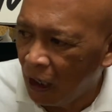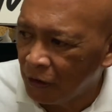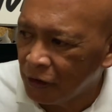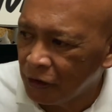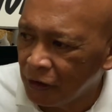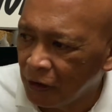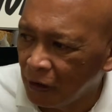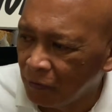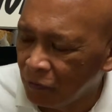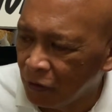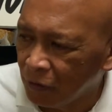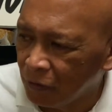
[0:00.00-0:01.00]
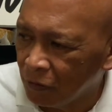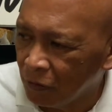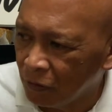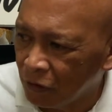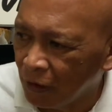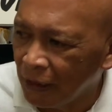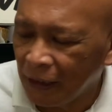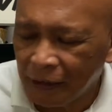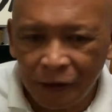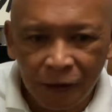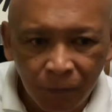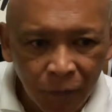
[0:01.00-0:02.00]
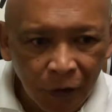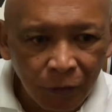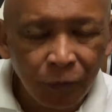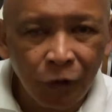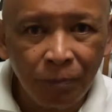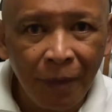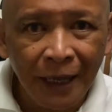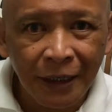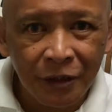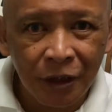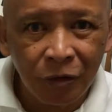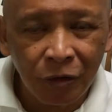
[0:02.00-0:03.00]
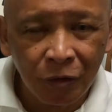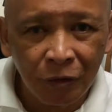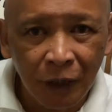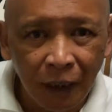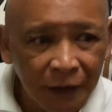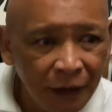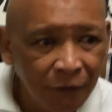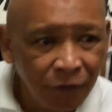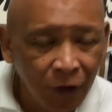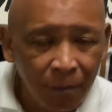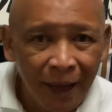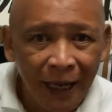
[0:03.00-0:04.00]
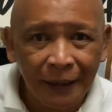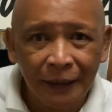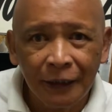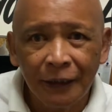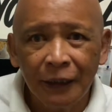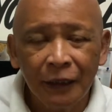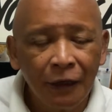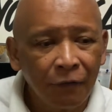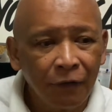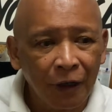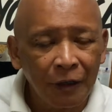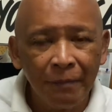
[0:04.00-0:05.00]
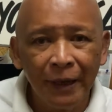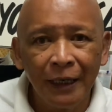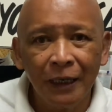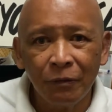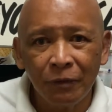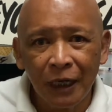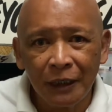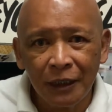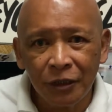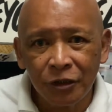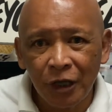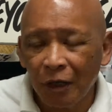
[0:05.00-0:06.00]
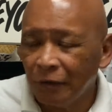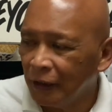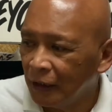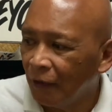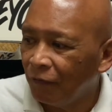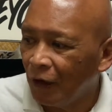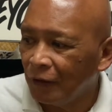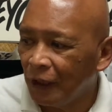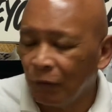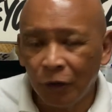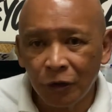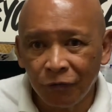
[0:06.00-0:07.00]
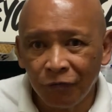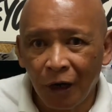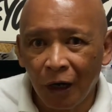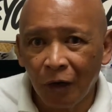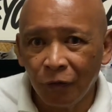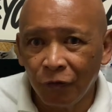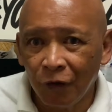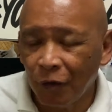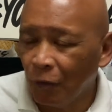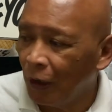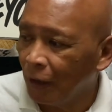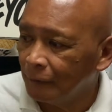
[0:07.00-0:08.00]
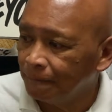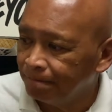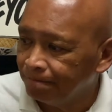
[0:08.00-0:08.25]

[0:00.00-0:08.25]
just so that the band is in tune. I did it for a band on the mainland when I did sound, and I found that works out very well.